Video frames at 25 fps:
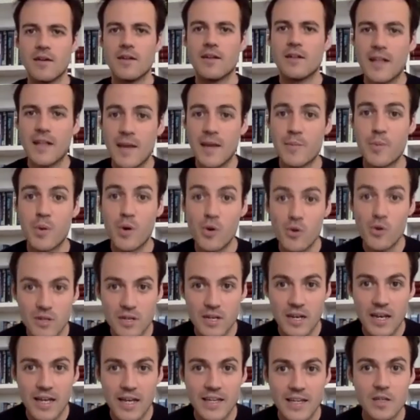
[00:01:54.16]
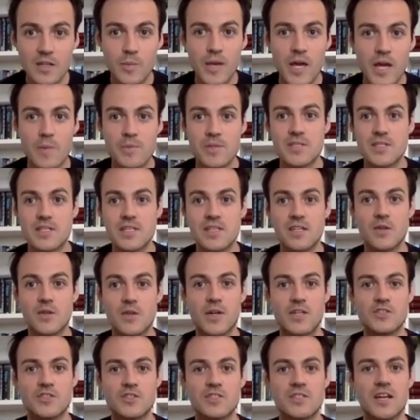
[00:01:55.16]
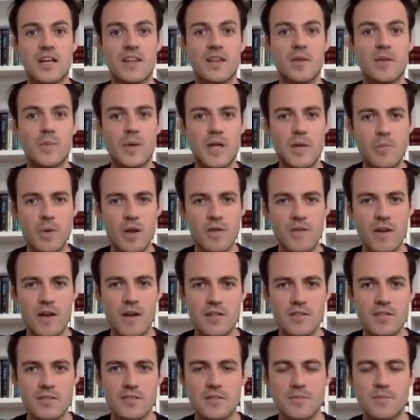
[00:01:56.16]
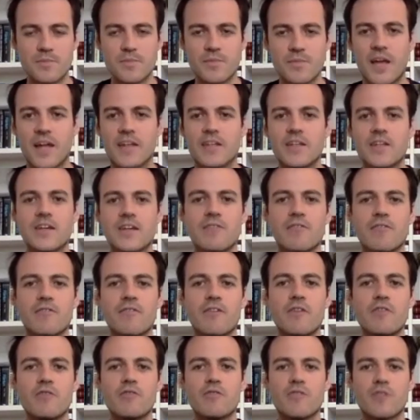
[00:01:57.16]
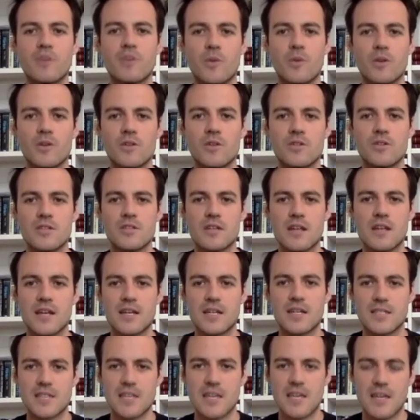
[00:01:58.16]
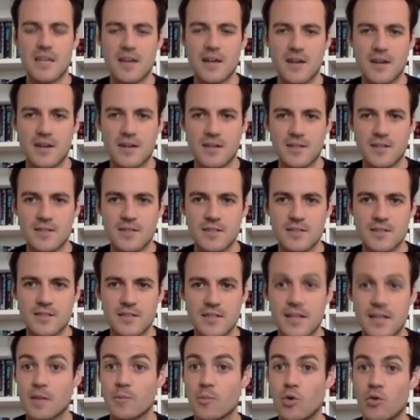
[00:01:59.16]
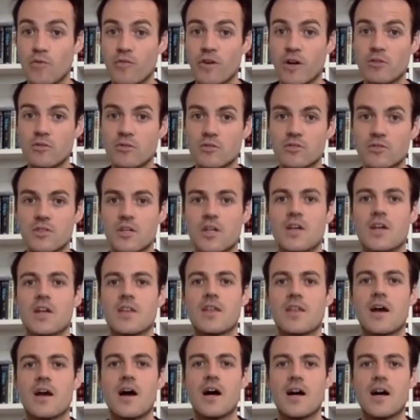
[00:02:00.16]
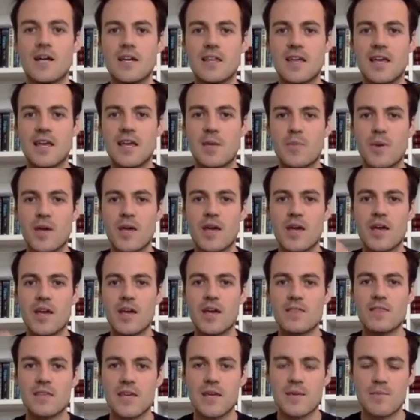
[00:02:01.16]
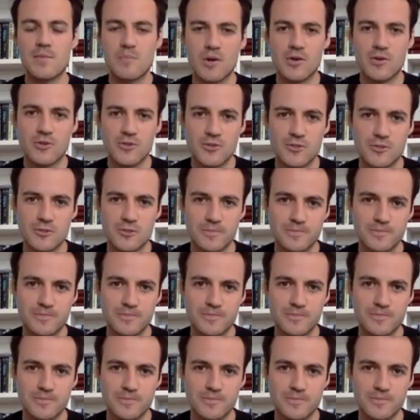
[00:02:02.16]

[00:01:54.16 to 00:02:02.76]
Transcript: Importantly, you'll be able to see the questions other people have asked, and you can vote for the ones you'd like to hear answered. Now, the more votes, the higher they appear in the inbox.